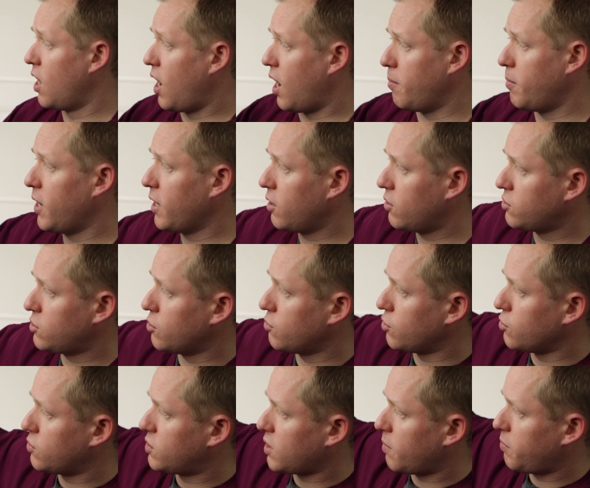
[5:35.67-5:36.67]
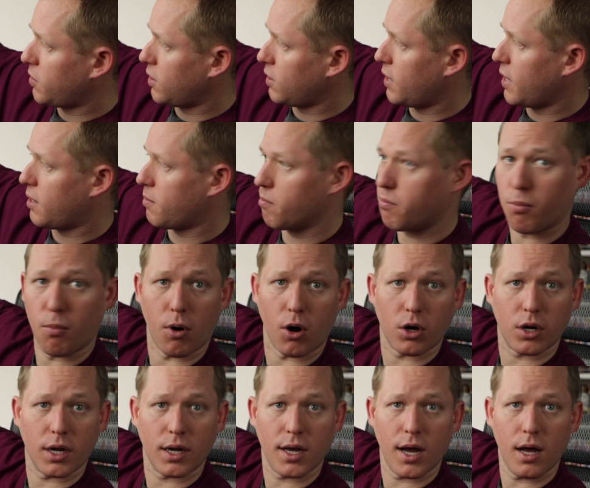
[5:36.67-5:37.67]
I might also do something like
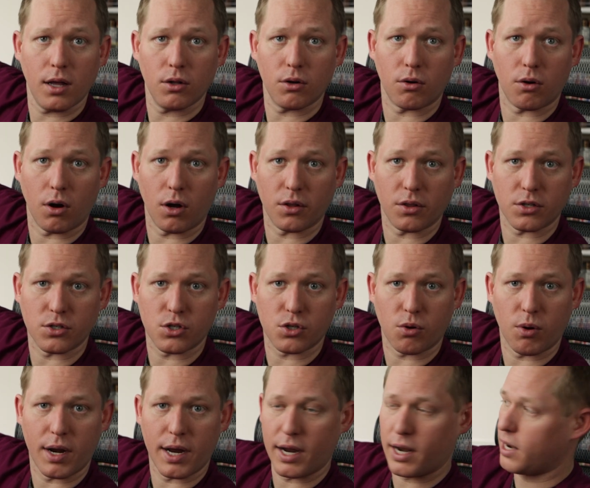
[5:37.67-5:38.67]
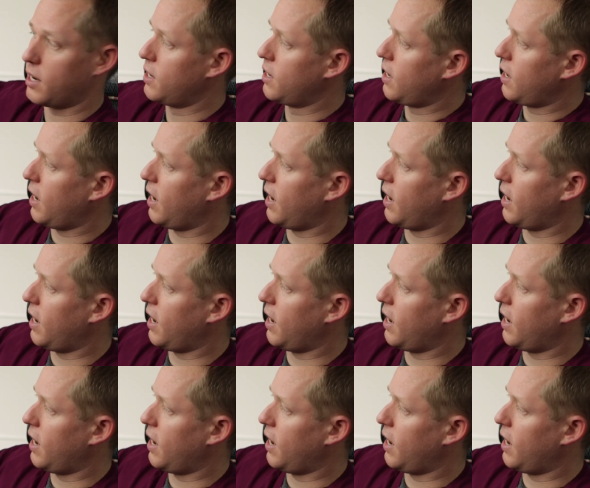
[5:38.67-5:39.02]
mark a color on the screen,